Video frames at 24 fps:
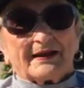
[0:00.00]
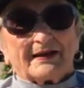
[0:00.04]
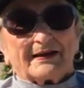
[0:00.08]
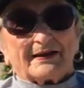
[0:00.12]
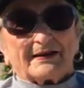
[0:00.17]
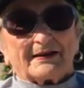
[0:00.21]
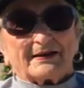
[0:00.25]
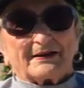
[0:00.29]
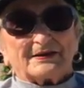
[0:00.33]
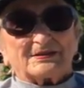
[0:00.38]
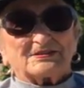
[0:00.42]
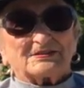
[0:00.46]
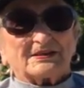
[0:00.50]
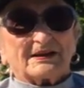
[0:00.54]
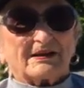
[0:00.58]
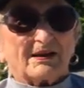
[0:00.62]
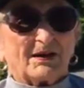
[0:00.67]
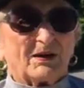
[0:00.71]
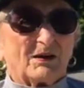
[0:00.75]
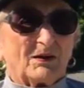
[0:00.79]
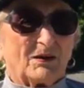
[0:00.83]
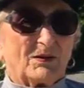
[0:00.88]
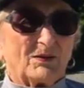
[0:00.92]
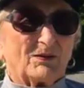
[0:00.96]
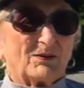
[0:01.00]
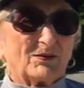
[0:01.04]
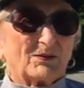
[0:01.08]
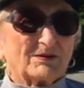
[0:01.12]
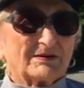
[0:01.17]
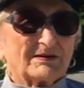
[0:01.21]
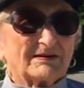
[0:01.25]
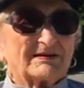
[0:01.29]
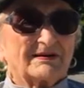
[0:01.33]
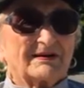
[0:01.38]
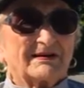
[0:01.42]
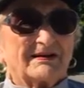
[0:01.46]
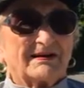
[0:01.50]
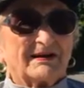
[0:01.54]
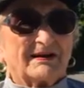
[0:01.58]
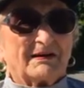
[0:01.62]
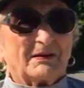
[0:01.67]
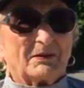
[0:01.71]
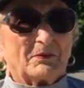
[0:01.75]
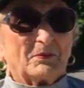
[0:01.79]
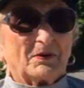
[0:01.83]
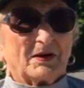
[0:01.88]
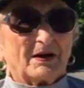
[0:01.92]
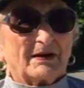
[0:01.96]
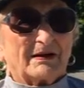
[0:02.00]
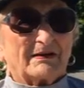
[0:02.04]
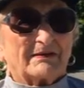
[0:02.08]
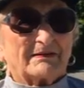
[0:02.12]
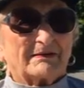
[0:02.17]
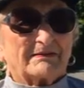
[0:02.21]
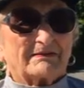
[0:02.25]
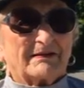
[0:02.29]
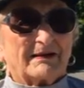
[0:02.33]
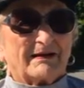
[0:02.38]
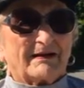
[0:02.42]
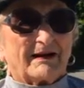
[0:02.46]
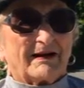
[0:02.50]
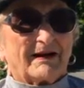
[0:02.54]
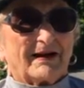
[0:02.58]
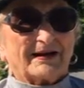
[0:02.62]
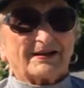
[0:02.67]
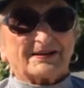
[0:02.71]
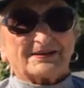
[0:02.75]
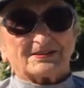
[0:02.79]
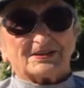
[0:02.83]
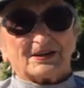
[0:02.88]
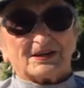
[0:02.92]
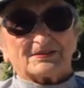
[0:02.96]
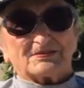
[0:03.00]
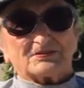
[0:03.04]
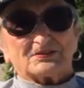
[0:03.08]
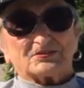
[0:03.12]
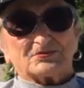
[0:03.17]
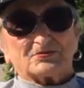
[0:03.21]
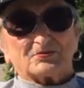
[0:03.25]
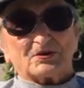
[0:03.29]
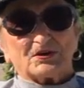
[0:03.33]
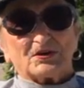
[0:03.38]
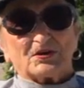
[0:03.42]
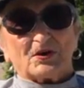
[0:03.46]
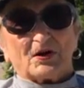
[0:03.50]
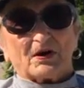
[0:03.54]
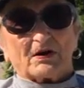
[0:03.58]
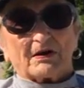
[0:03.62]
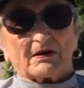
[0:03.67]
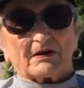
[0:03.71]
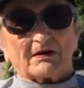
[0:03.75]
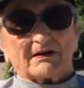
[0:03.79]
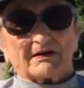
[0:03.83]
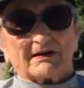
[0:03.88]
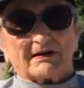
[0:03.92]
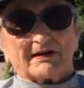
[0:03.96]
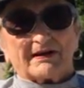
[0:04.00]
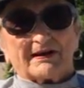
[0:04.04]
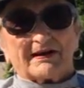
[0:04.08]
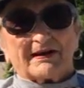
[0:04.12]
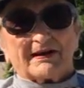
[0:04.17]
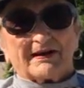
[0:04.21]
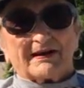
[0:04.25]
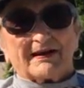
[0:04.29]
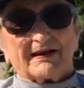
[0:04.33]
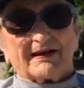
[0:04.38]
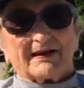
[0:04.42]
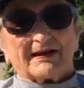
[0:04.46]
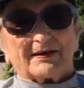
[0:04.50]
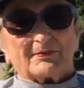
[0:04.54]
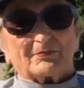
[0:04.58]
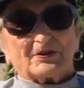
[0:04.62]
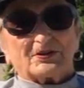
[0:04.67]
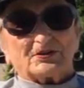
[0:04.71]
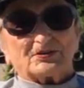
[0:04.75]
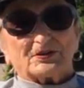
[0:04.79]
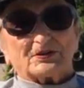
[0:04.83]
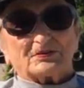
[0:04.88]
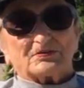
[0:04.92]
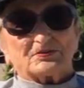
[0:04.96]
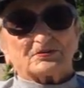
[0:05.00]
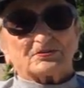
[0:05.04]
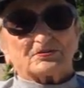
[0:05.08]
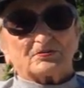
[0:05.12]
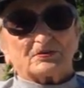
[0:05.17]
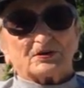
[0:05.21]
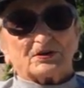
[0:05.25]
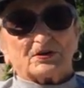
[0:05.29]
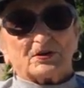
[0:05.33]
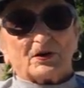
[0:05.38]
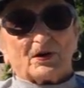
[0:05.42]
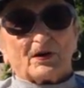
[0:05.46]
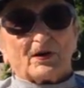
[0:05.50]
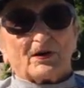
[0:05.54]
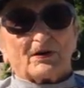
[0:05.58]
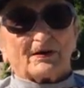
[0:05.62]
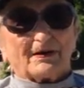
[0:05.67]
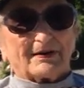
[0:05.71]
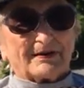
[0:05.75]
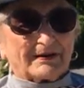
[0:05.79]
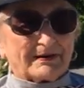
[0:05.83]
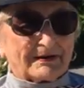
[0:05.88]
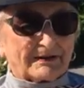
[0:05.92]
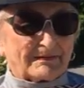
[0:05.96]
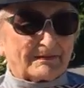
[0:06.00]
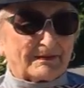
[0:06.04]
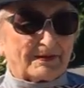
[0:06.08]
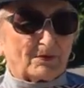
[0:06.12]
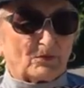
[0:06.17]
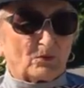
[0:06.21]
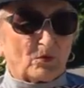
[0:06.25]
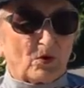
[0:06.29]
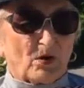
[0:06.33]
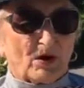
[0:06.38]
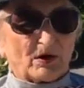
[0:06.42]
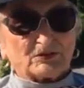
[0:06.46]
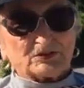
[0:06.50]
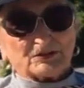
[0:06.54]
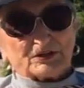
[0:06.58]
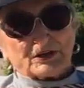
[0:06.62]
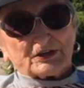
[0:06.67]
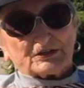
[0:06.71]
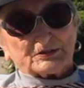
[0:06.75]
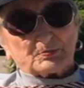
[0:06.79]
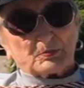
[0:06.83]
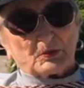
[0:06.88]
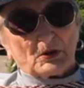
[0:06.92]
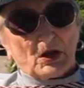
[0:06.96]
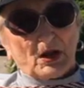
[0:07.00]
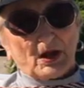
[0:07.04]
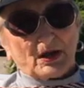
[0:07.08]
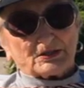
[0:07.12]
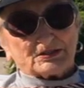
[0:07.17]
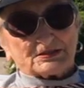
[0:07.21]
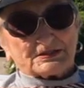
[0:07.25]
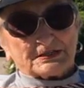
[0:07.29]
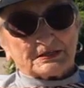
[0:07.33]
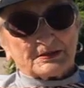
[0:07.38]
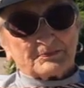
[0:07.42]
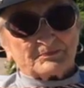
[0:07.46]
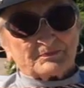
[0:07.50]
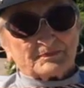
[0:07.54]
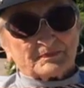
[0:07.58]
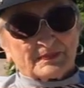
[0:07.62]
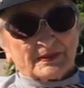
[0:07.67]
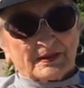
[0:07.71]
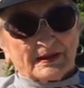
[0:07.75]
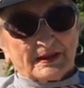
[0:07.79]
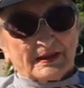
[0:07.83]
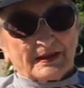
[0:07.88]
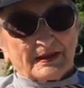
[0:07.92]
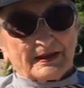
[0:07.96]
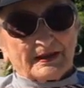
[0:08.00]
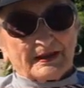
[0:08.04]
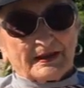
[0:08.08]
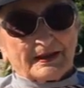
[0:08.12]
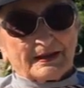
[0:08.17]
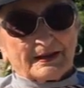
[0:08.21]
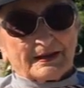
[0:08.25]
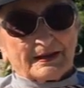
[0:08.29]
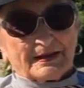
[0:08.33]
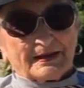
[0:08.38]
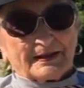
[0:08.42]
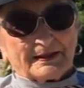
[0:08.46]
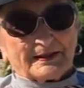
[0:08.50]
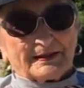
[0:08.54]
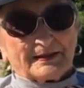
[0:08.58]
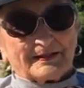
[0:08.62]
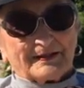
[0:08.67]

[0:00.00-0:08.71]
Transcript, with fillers: And I said, oh, well, I could take the streetcar. And we took the streetcar and then walked six blocks. And